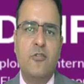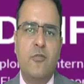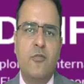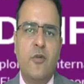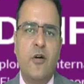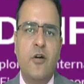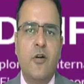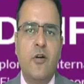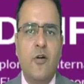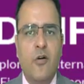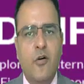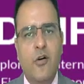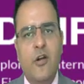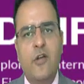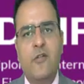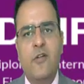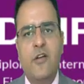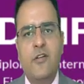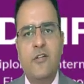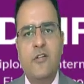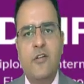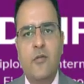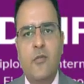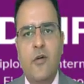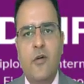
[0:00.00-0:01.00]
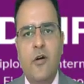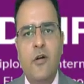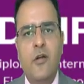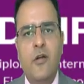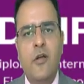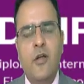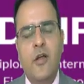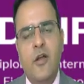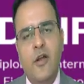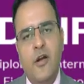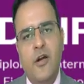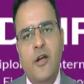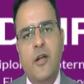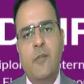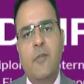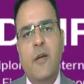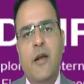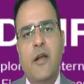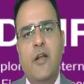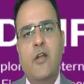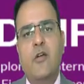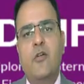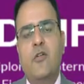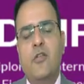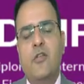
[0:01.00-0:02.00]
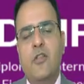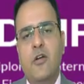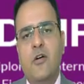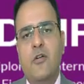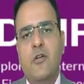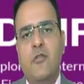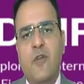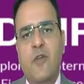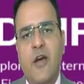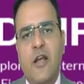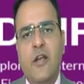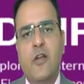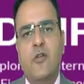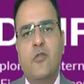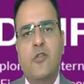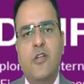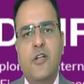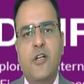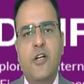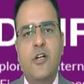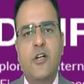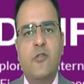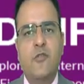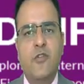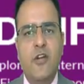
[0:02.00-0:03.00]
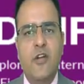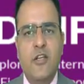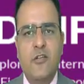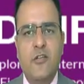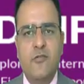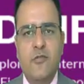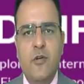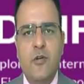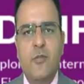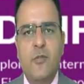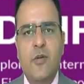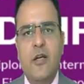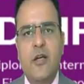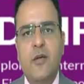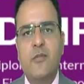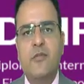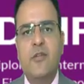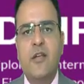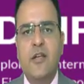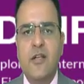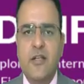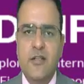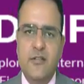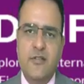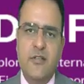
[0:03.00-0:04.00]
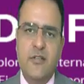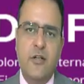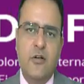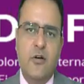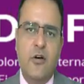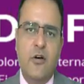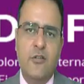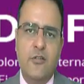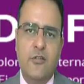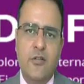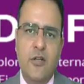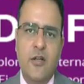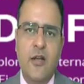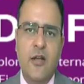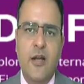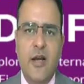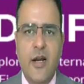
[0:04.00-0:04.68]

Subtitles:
model or evaluation model, depending on the value on the date of transfer becomes the initial cost,